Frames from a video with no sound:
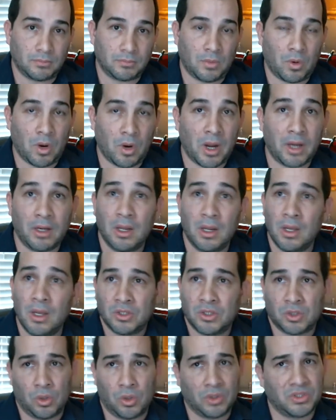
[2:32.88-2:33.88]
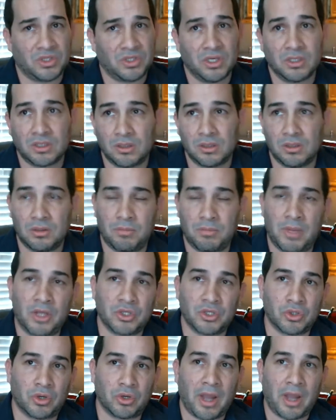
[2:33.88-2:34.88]
All right, so a system to
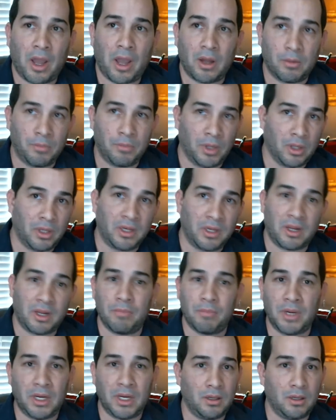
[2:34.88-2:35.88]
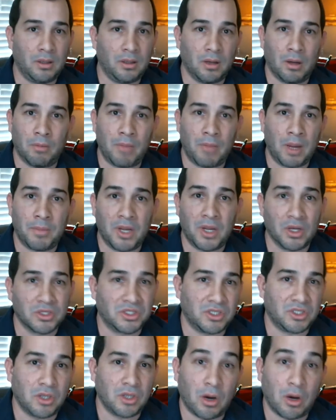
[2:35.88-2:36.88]
measure accountability can be maybe a
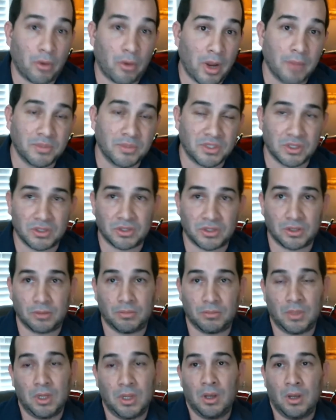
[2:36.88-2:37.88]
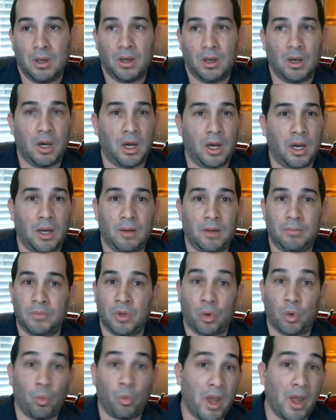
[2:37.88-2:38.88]
CRM system,
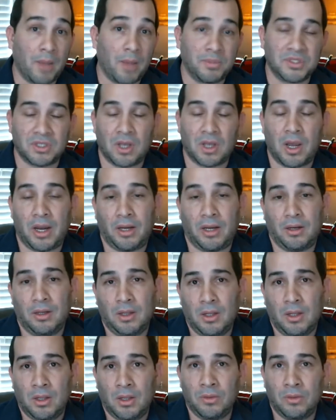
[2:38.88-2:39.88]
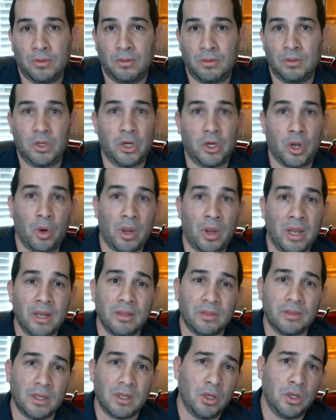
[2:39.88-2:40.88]
your website,
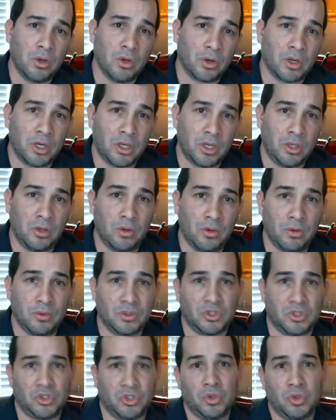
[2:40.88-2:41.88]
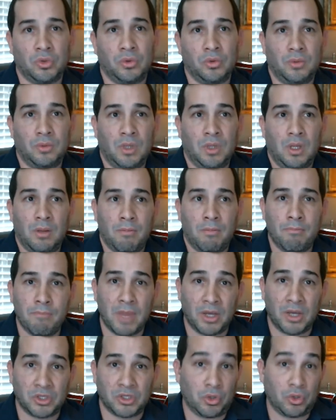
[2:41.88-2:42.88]
anything you're going to use to
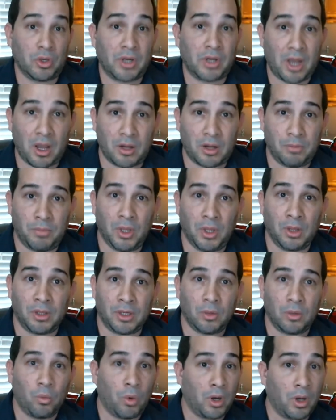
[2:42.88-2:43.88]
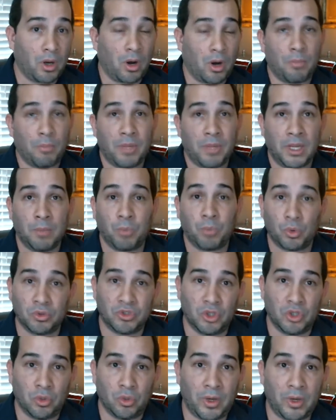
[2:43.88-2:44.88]
measure accountability. What are people
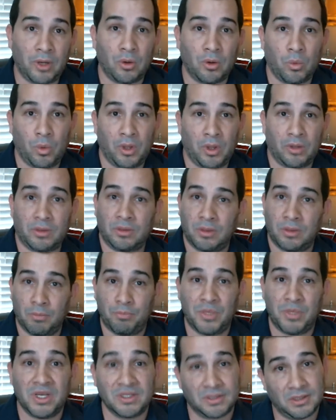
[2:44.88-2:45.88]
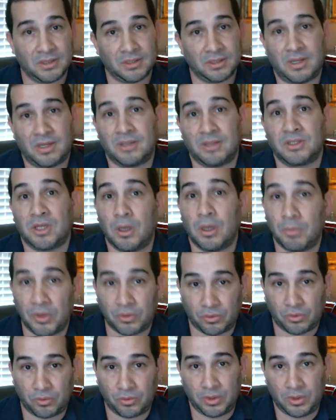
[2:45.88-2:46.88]
doing with the business that's coming
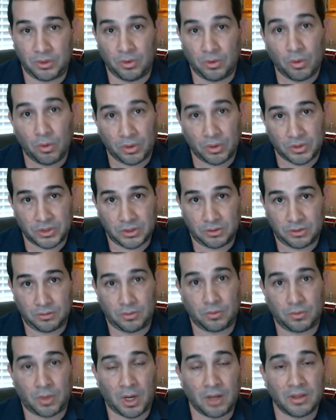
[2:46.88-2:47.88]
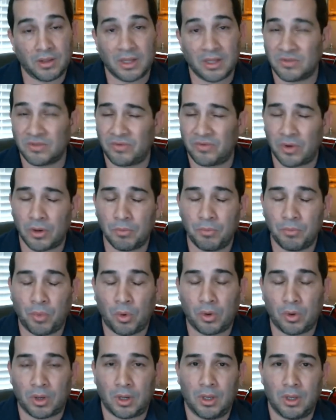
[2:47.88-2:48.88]
through the doors? Okay, that's very
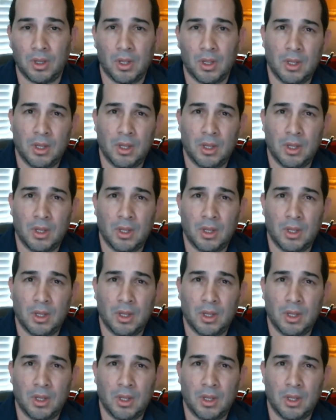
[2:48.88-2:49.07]
important.